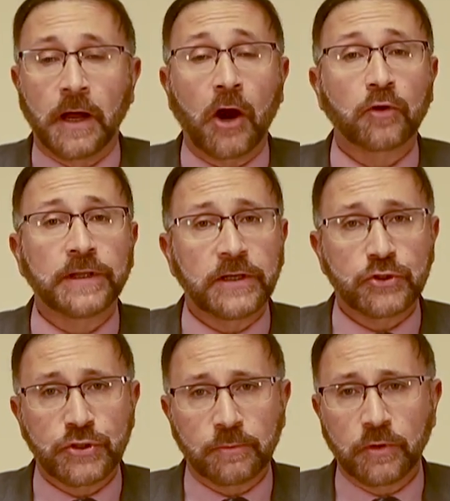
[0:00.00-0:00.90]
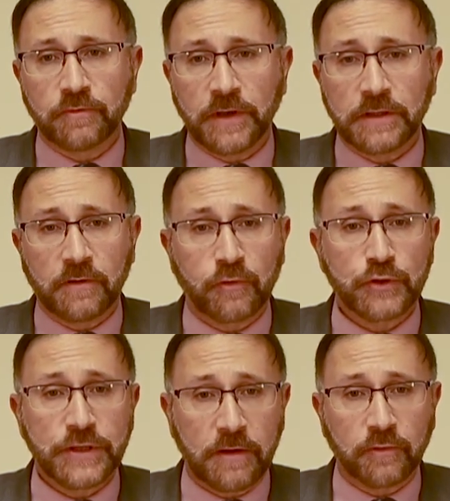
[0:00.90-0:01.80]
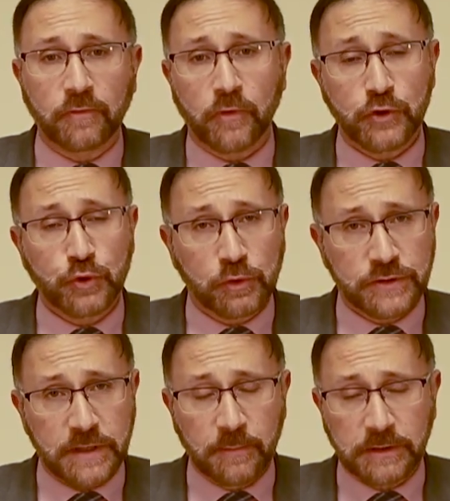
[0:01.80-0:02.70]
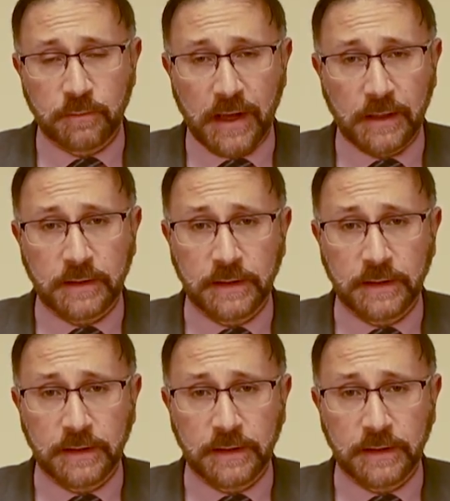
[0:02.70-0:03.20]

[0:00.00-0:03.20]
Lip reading: our leadership convened the first ever virtual summit back